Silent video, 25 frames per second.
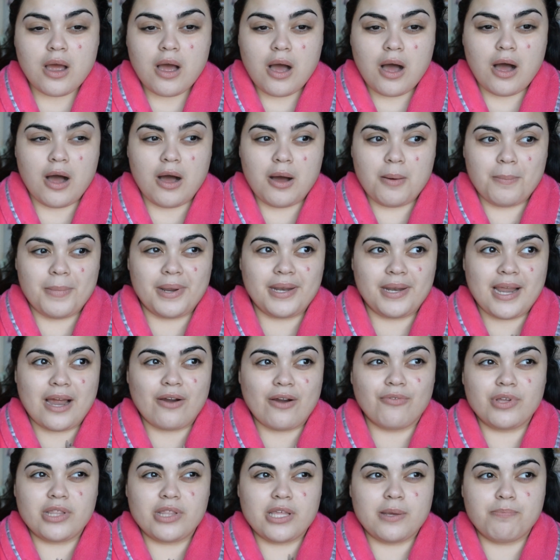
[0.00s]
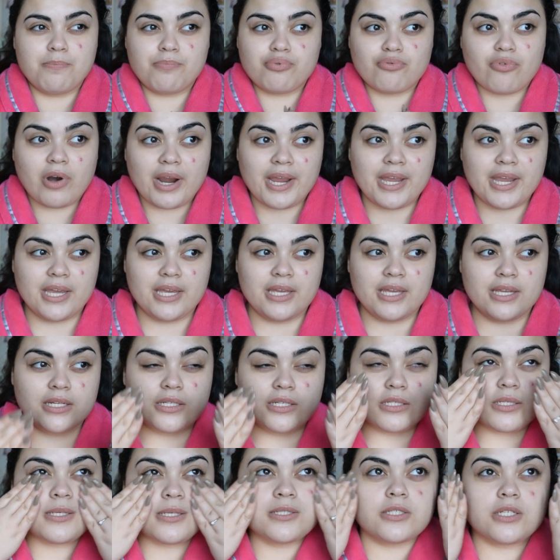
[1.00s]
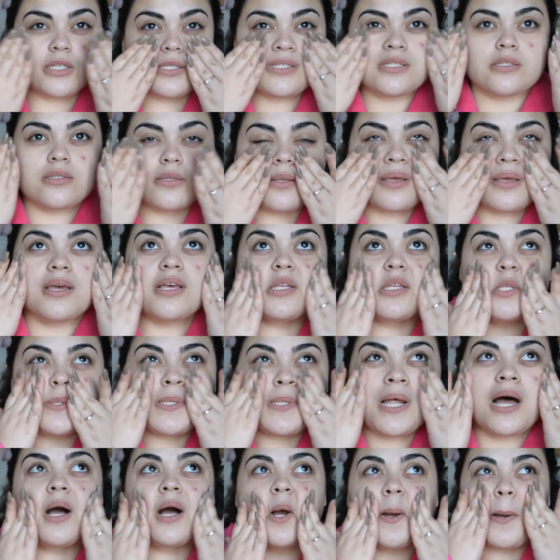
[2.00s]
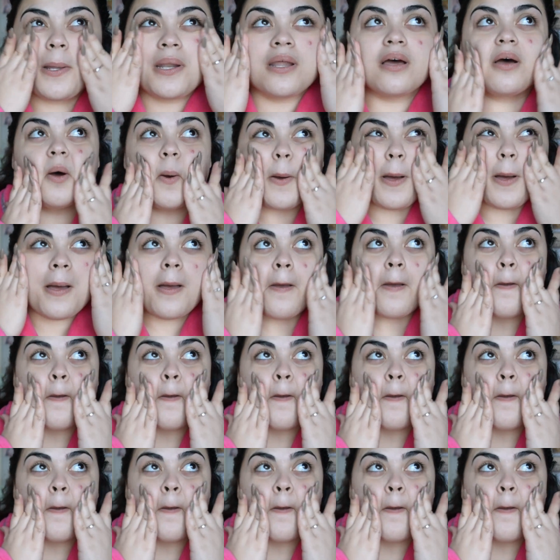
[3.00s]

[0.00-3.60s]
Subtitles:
not really brightened, it just is not gonna,